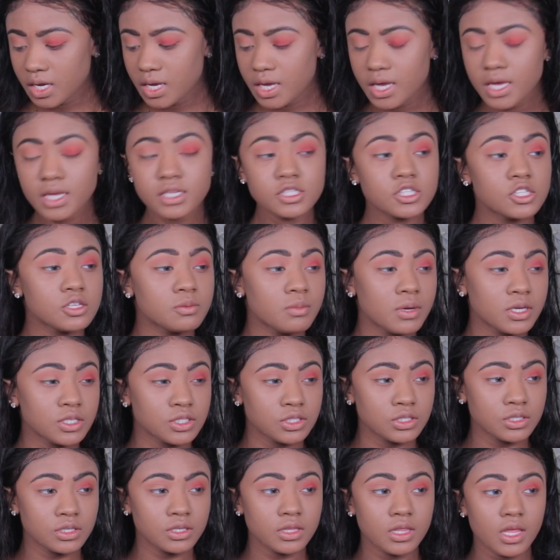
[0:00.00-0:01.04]
And to make
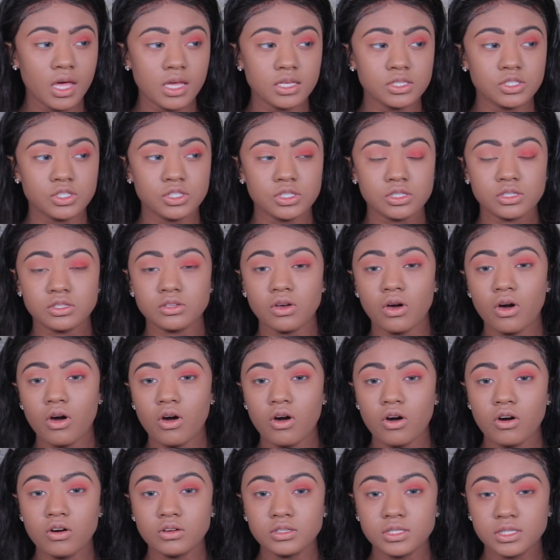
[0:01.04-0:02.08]
sure that's just
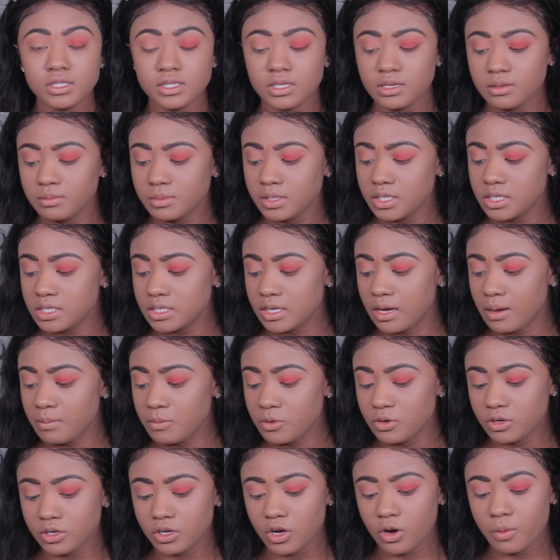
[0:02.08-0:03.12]
all seamless, I'm
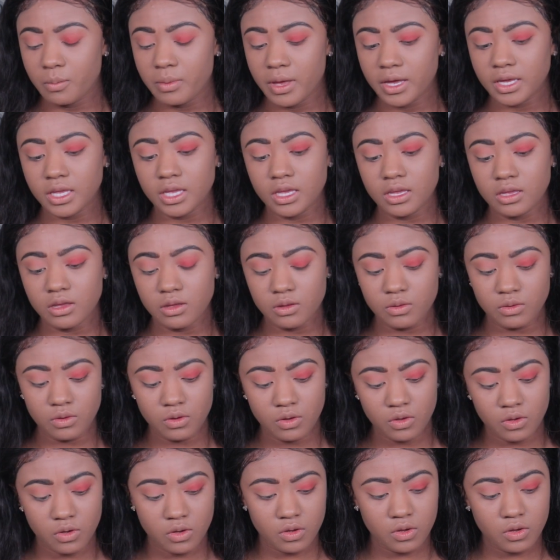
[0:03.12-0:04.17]
going to go back in
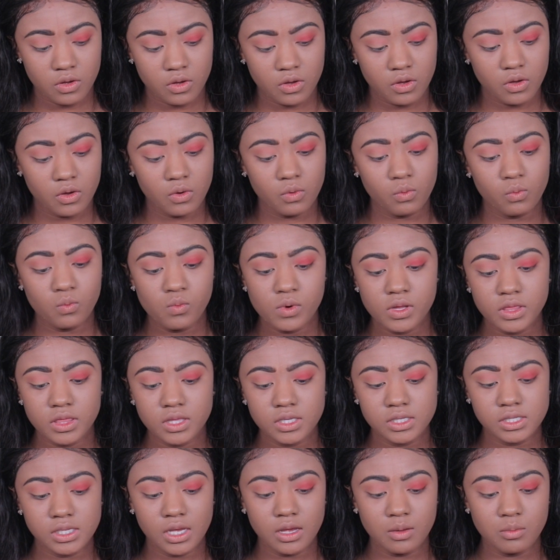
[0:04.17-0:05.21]
with
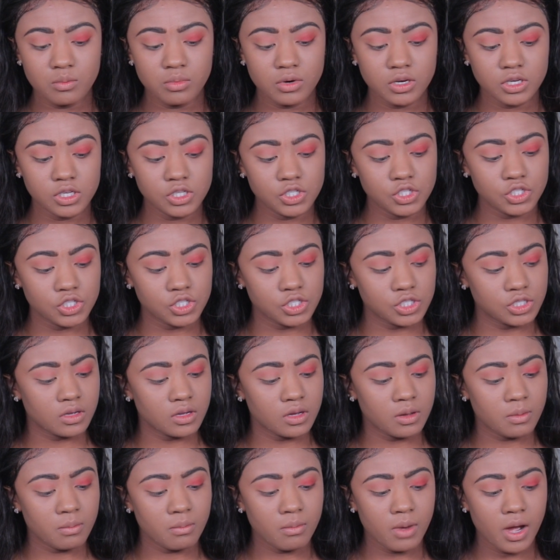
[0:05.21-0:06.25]
the same brush,
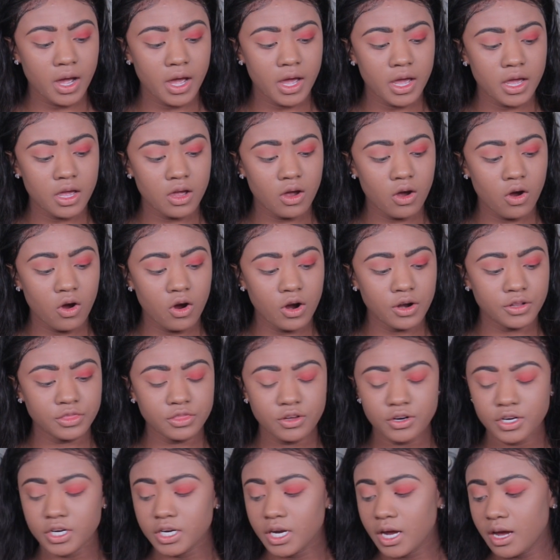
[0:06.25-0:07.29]
my
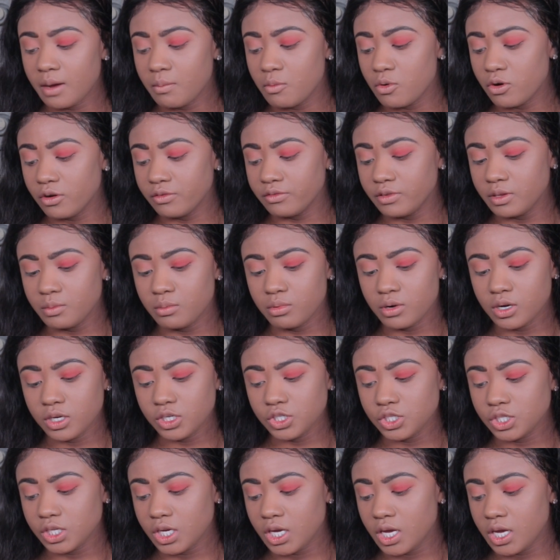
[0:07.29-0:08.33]
R39 Morphe
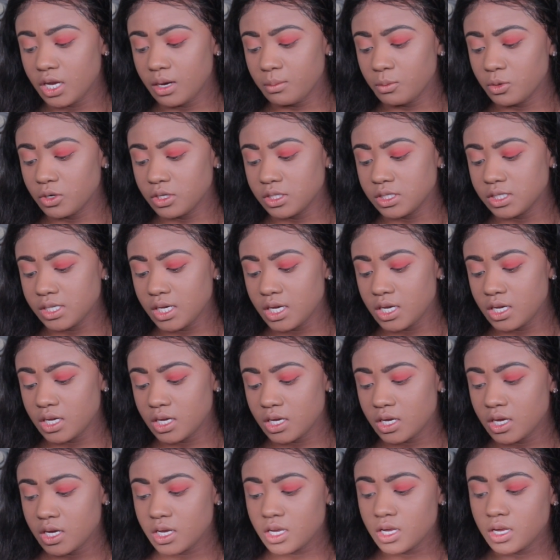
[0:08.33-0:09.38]
brush, and I'm going to
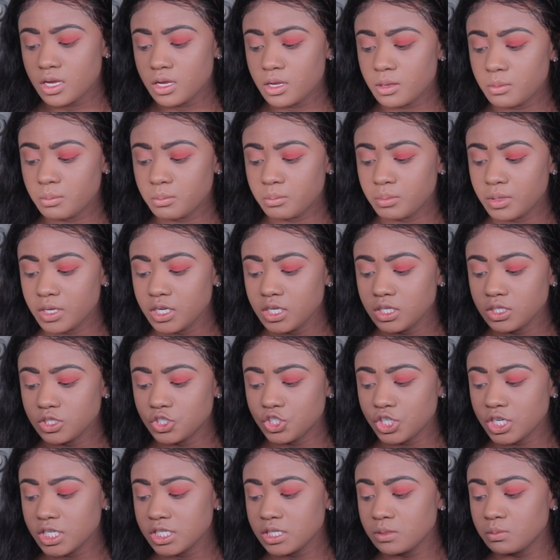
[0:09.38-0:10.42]
take
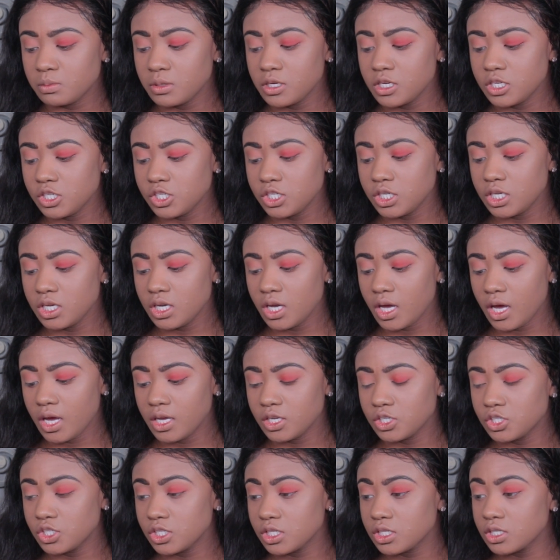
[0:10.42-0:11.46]
Just Peachy
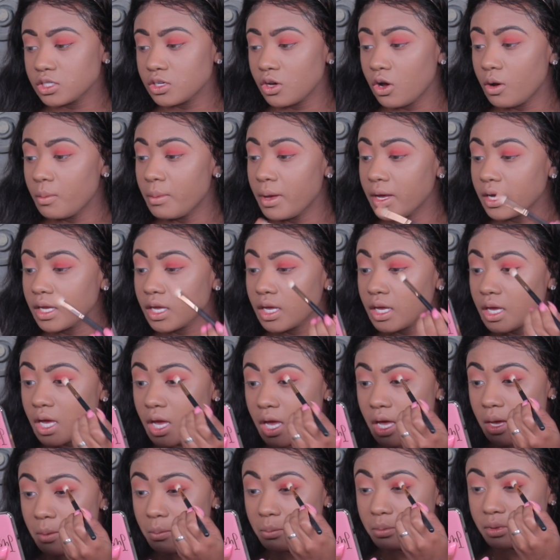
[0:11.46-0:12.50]
and just go back in
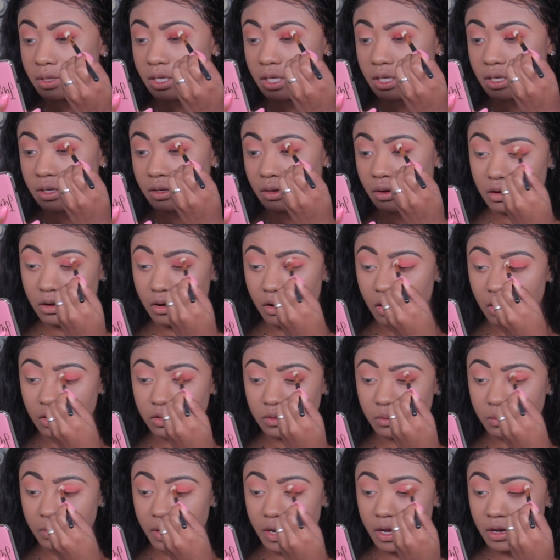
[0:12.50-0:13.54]
and blend
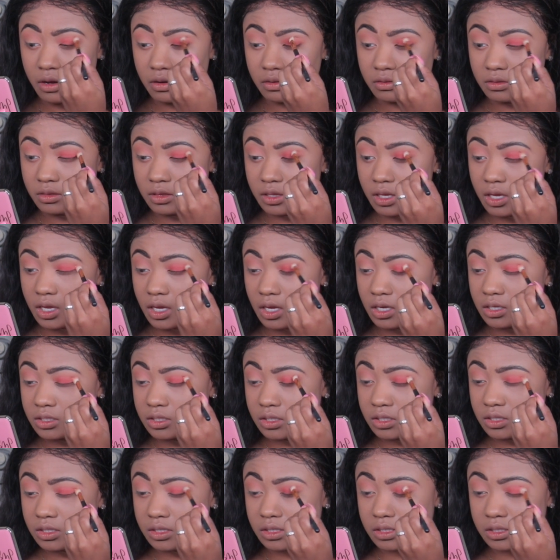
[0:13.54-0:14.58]
all around the
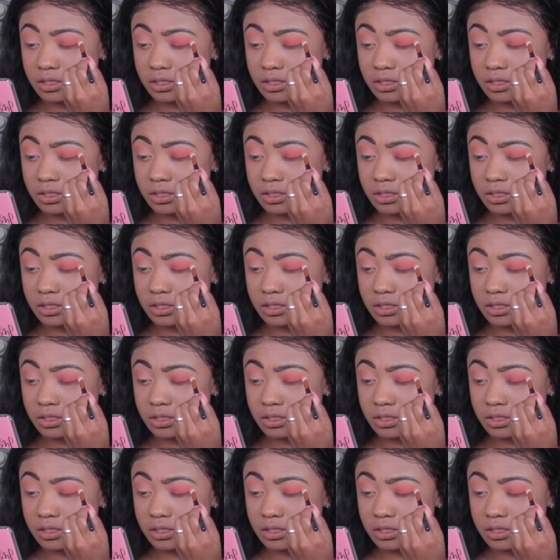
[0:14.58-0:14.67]
edges.